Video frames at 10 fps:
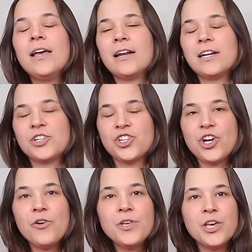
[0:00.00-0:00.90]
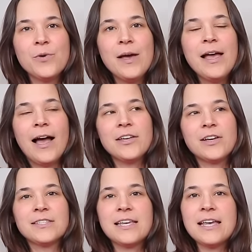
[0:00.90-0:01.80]
And I'm going to show you how you
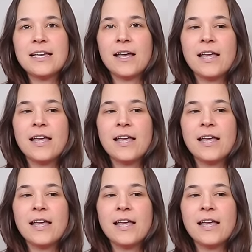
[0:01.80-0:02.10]
can take